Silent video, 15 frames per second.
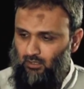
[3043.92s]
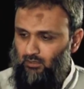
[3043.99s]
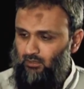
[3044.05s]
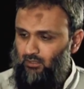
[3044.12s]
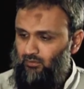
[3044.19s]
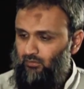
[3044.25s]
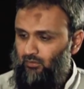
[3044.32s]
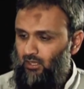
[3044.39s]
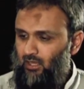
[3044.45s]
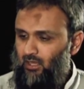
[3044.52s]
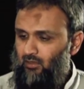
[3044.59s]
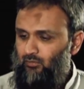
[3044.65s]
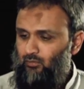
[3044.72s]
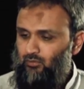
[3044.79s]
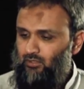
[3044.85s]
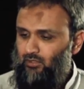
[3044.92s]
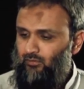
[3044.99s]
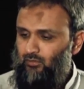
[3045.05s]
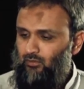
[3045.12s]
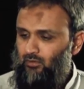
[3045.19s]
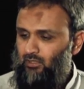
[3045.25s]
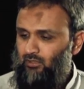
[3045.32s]
This ayah
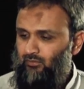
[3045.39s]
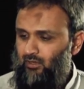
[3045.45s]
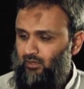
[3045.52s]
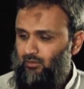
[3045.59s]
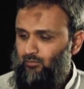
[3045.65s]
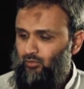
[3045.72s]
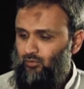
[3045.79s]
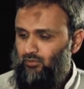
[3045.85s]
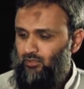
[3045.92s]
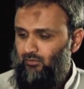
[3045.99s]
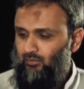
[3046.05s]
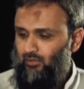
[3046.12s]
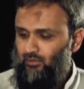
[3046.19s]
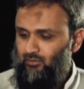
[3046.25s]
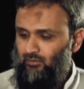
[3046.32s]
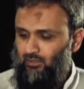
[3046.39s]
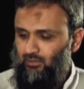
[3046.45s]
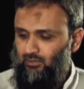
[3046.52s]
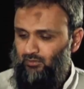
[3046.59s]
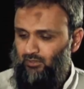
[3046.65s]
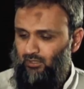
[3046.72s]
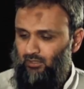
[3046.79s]
44 is very important for us to
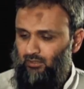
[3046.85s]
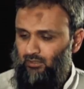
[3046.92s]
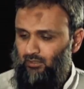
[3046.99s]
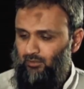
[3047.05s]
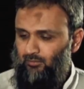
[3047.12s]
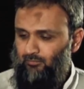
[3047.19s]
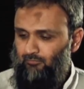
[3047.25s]
understand, yeah.